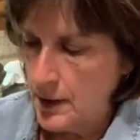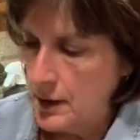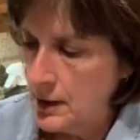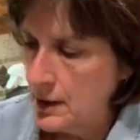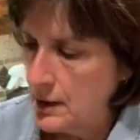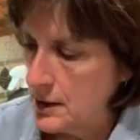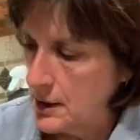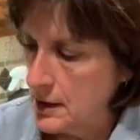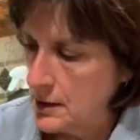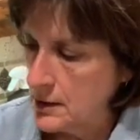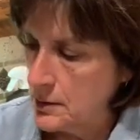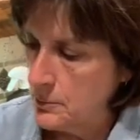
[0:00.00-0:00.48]

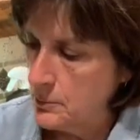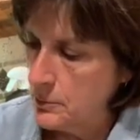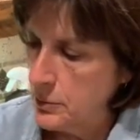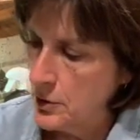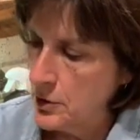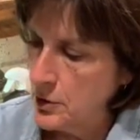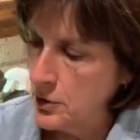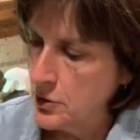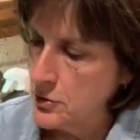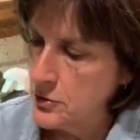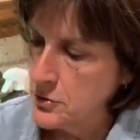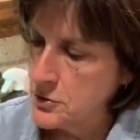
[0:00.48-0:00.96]
Got the
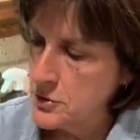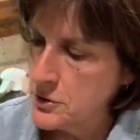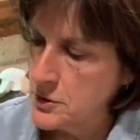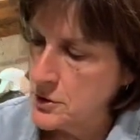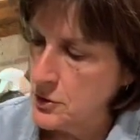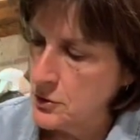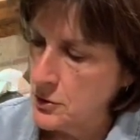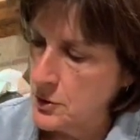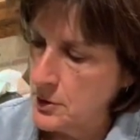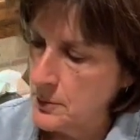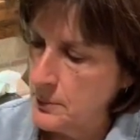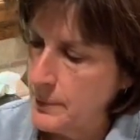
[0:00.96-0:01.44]
burgers
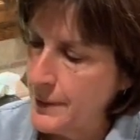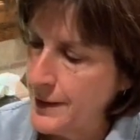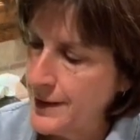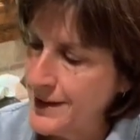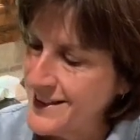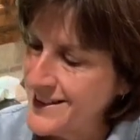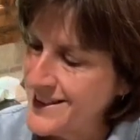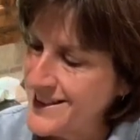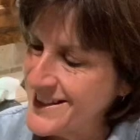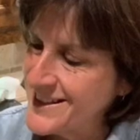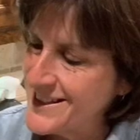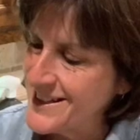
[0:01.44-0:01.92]
or the
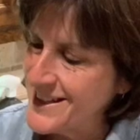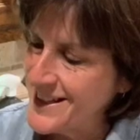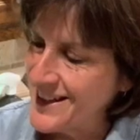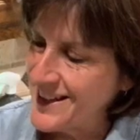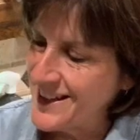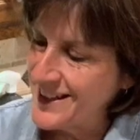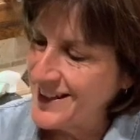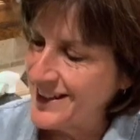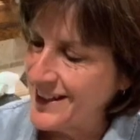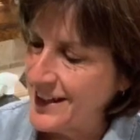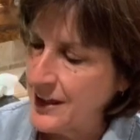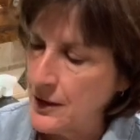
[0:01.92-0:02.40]
buns
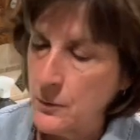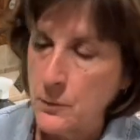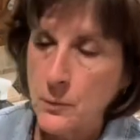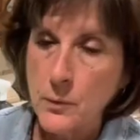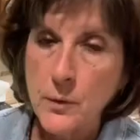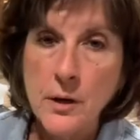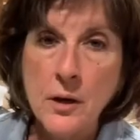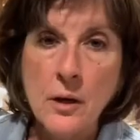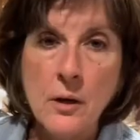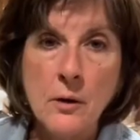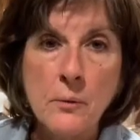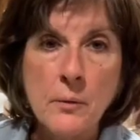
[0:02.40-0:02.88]
done, and
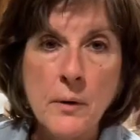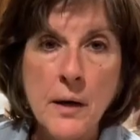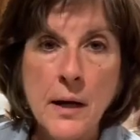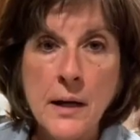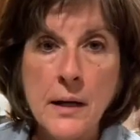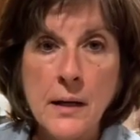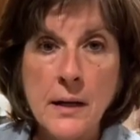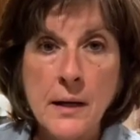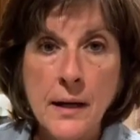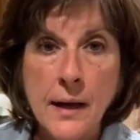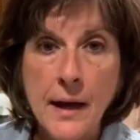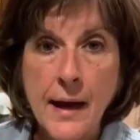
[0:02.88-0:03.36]
we are
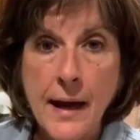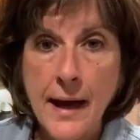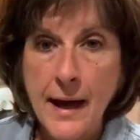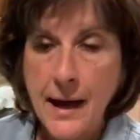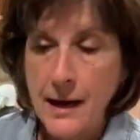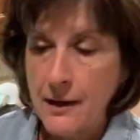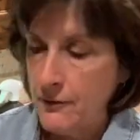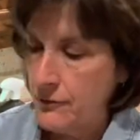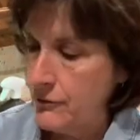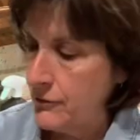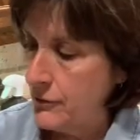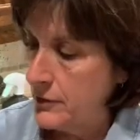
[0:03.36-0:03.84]
ready to
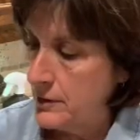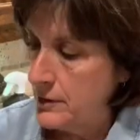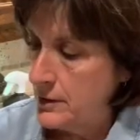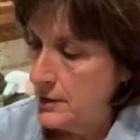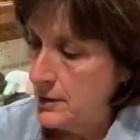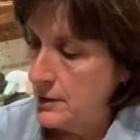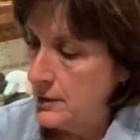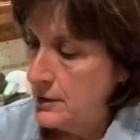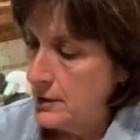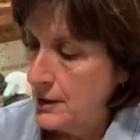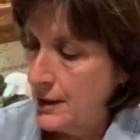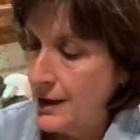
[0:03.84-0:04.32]
have
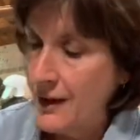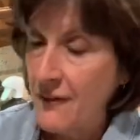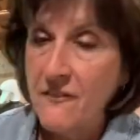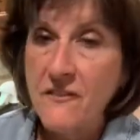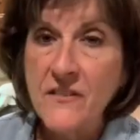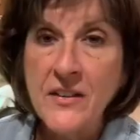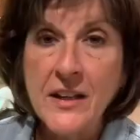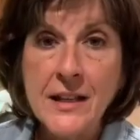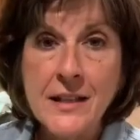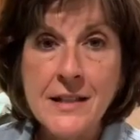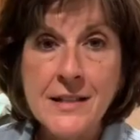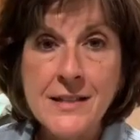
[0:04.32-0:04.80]
a
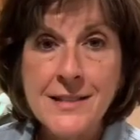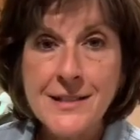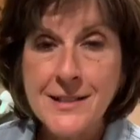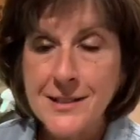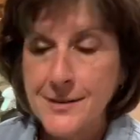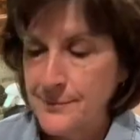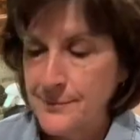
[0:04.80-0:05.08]
feast.